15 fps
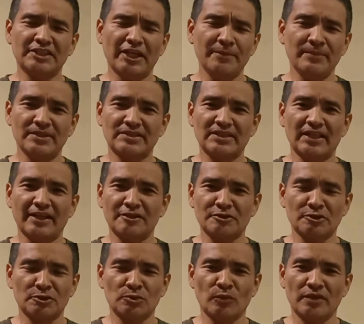Same as
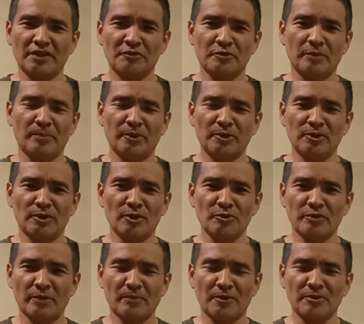Lexus with a three point oh,
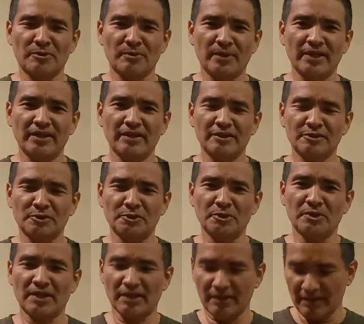three point three,
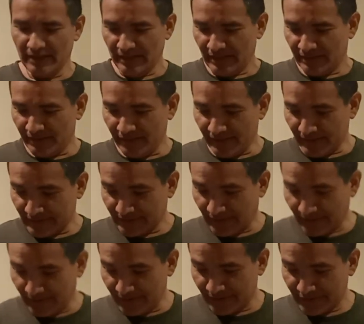Toyota. They are
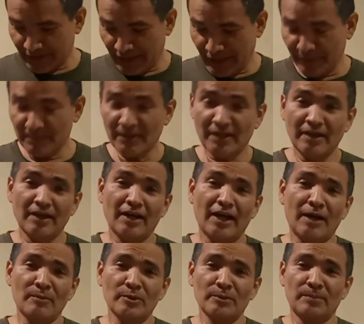exactly the same.
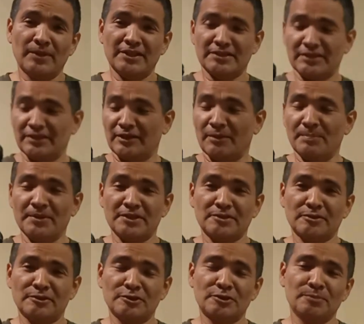I'm replacing the
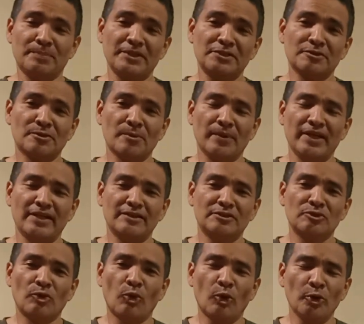pistons, piston rings,
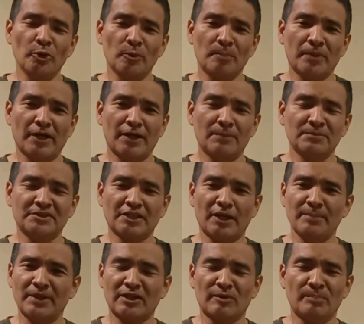oil pump,
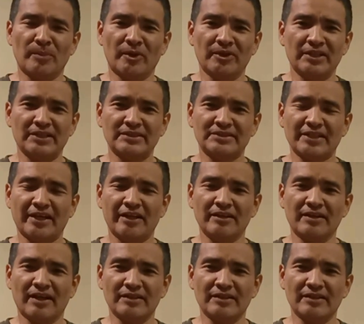timing components, head